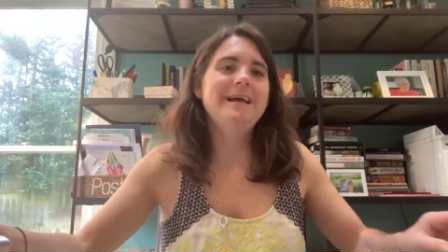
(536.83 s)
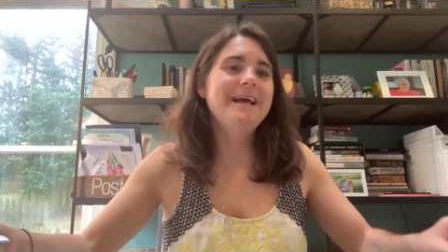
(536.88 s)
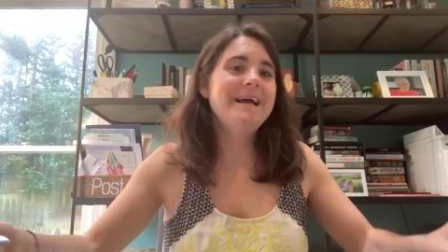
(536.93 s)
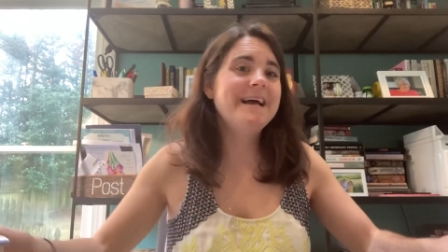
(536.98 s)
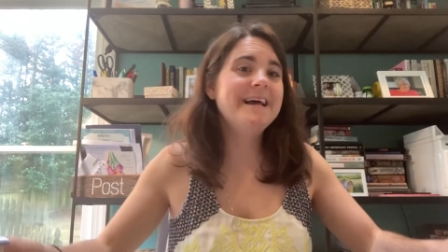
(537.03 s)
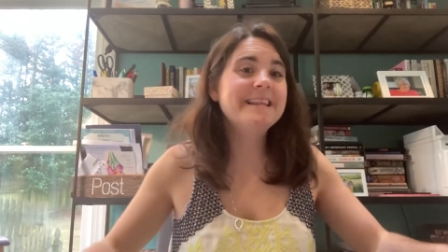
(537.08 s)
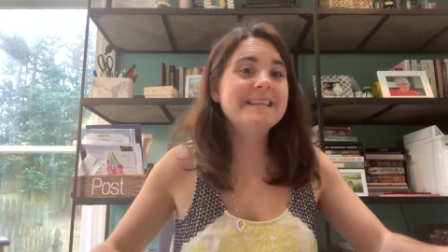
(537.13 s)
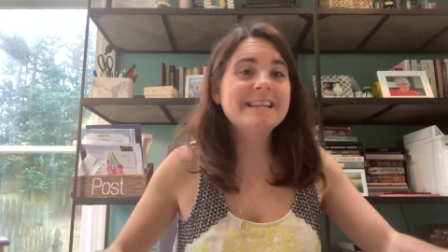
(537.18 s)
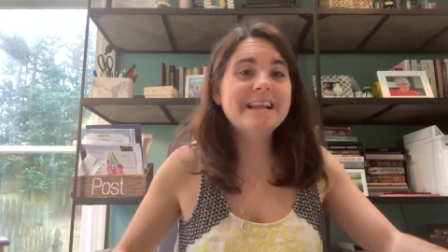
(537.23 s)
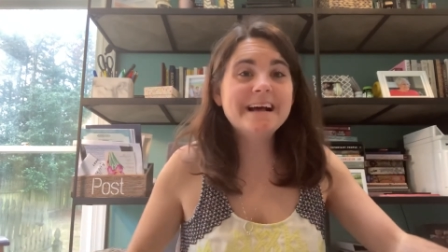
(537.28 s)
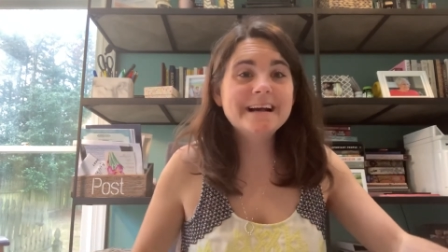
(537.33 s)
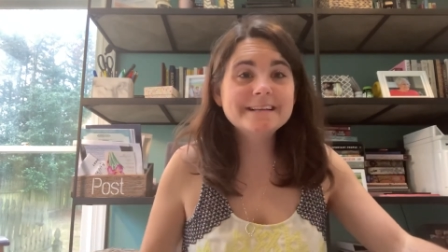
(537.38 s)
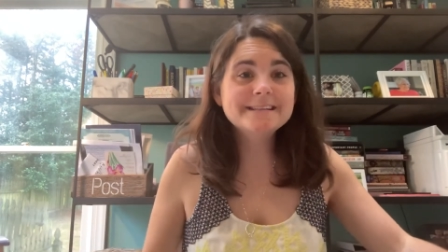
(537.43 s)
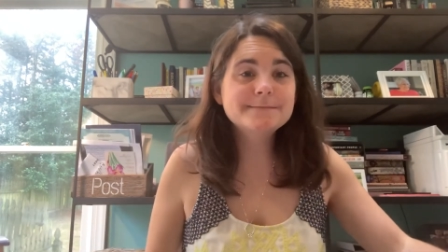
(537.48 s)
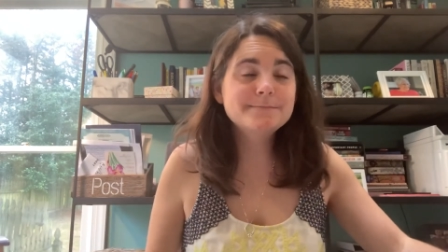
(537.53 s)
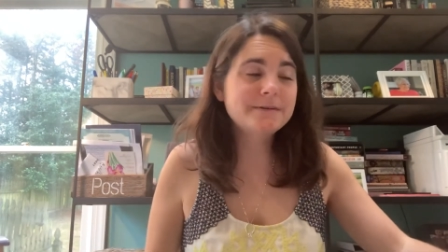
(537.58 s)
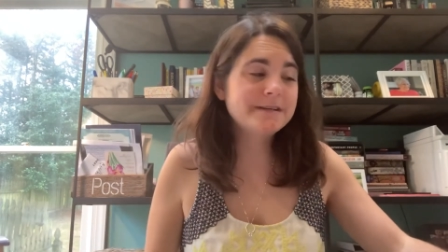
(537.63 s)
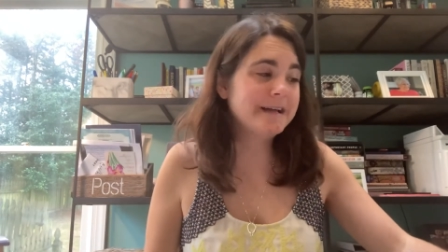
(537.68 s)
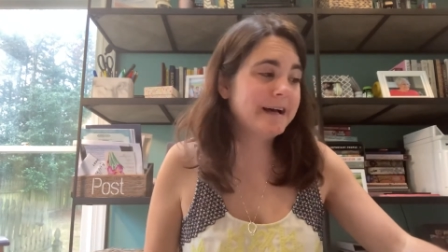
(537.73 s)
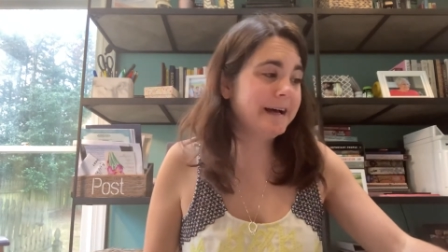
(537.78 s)
And last
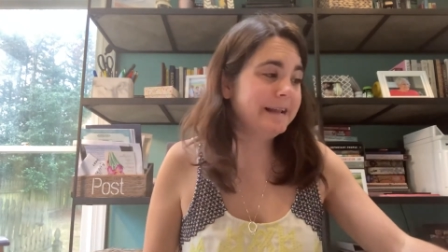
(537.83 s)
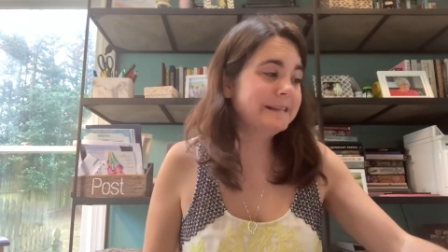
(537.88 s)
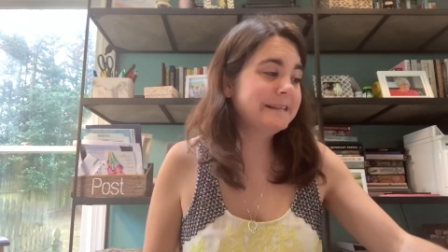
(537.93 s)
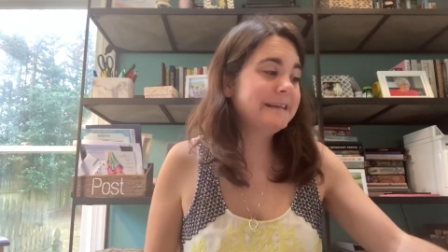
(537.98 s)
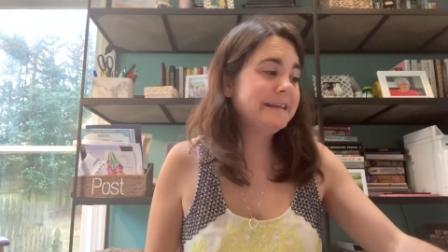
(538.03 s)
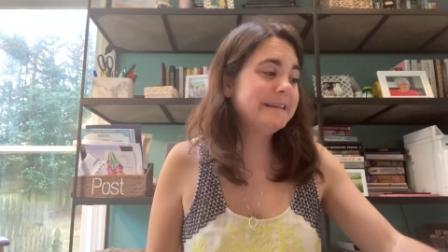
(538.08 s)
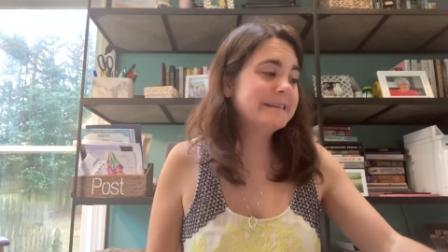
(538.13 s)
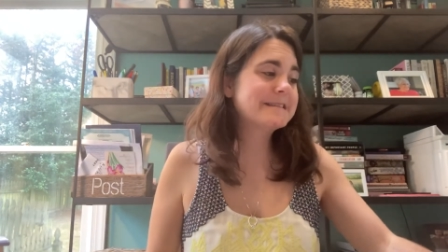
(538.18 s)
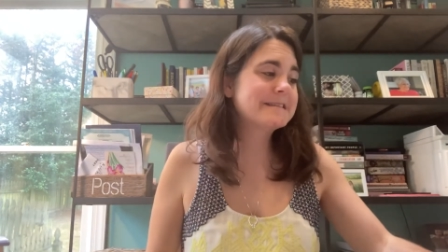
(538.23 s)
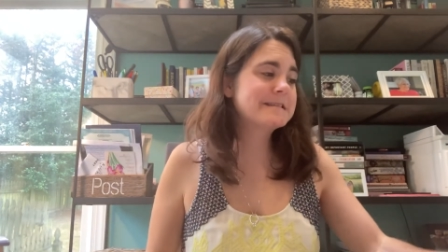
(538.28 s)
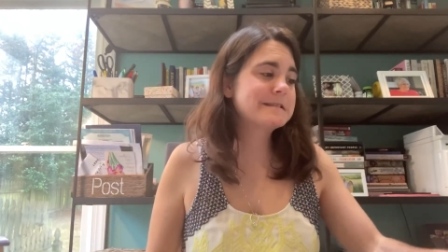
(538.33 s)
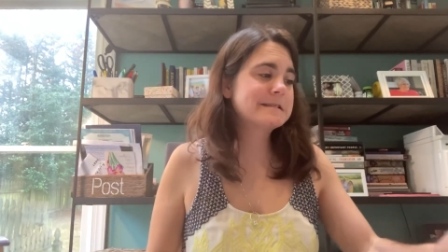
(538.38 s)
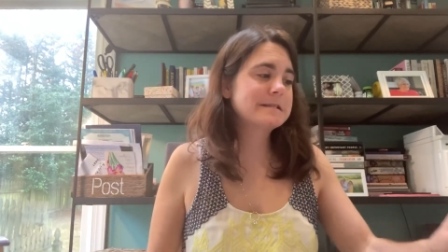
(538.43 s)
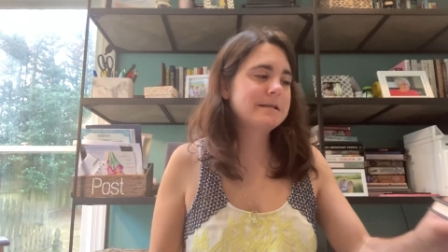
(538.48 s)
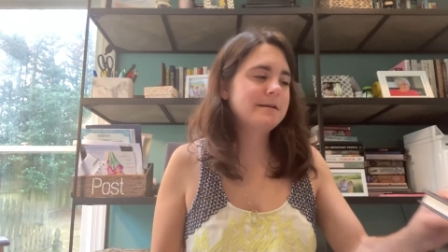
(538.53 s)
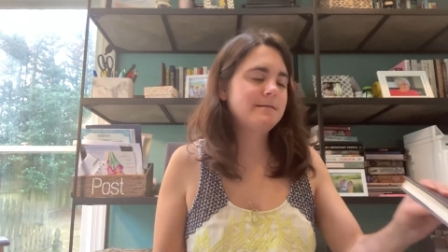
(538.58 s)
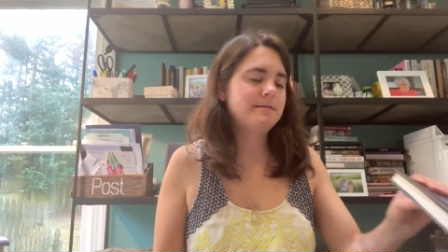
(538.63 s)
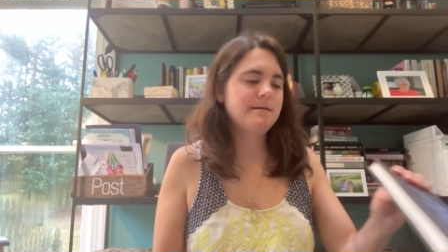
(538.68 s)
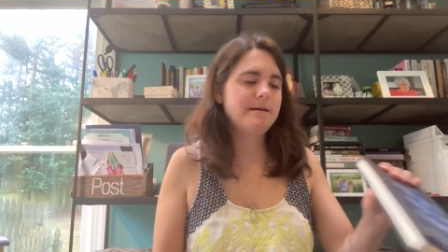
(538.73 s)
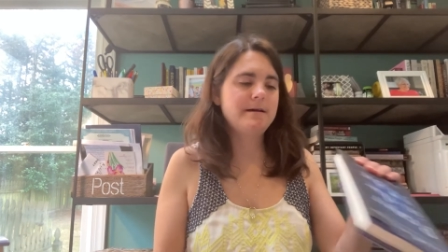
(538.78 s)
but not least
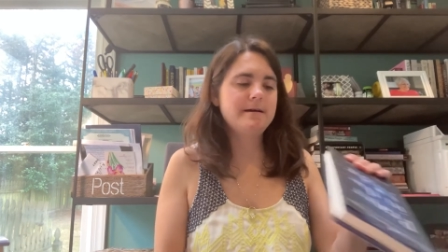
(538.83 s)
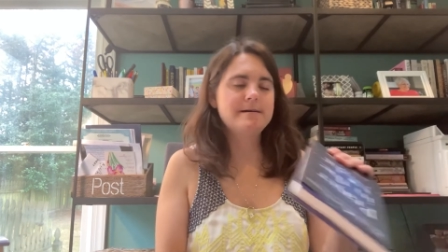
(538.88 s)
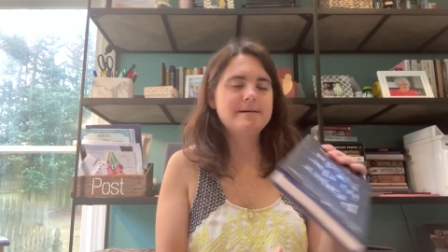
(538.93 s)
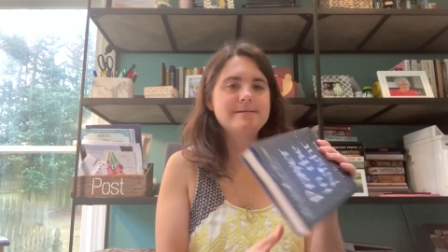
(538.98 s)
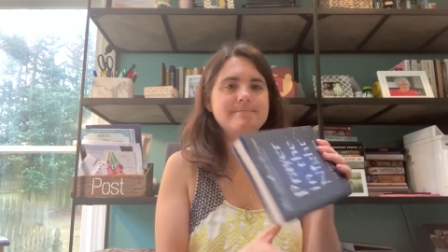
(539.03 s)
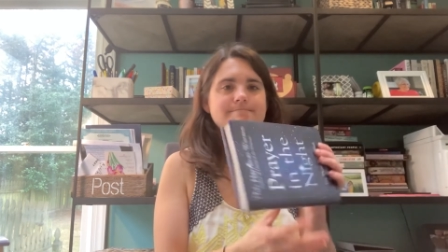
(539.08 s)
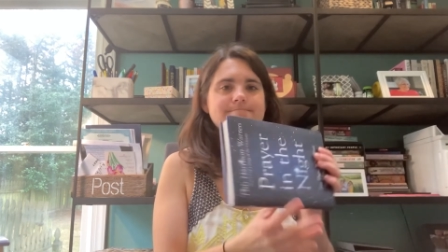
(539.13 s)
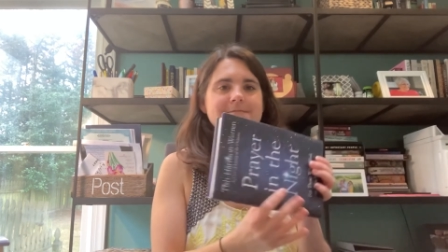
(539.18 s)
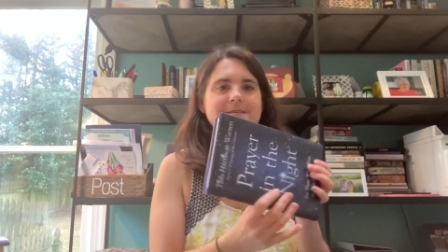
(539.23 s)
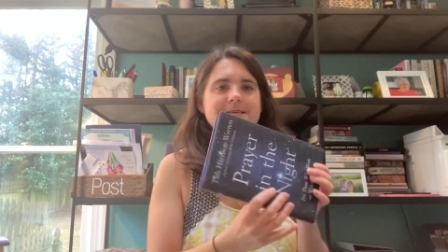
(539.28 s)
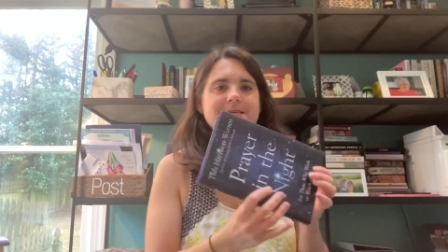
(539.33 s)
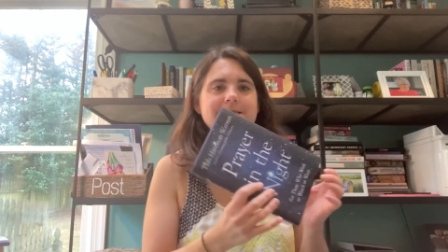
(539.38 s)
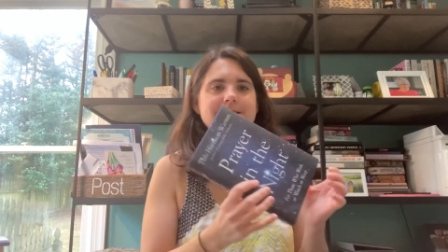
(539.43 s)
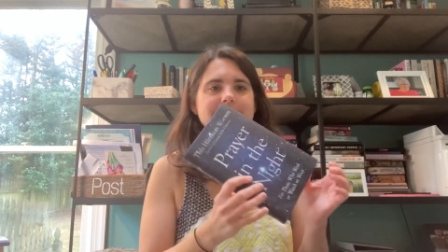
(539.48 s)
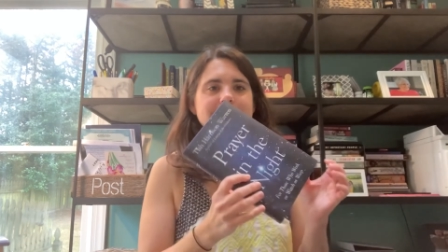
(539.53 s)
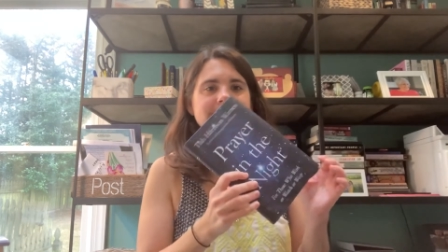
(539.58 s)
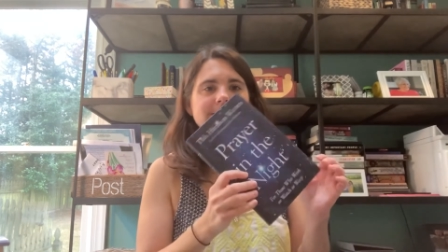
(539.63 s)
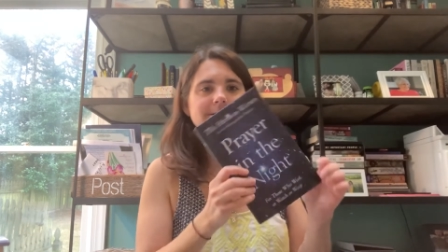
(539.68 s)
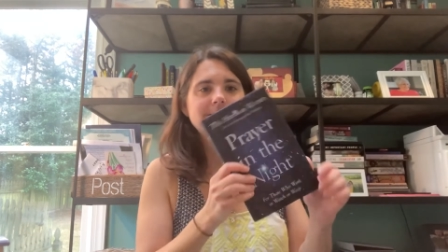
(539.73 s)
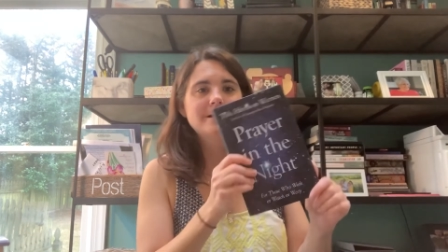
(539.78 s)
um,
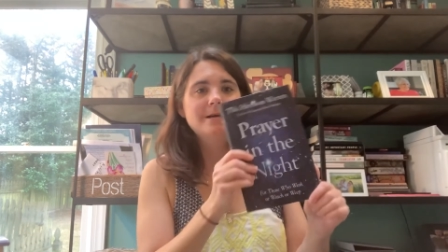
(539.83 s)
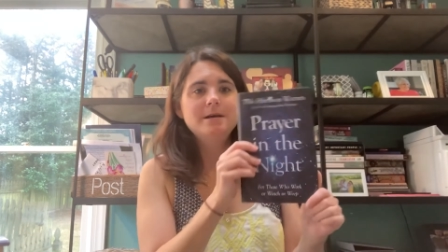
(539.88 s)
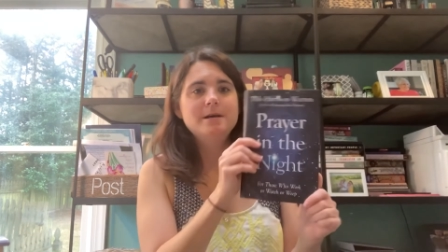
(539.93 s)
is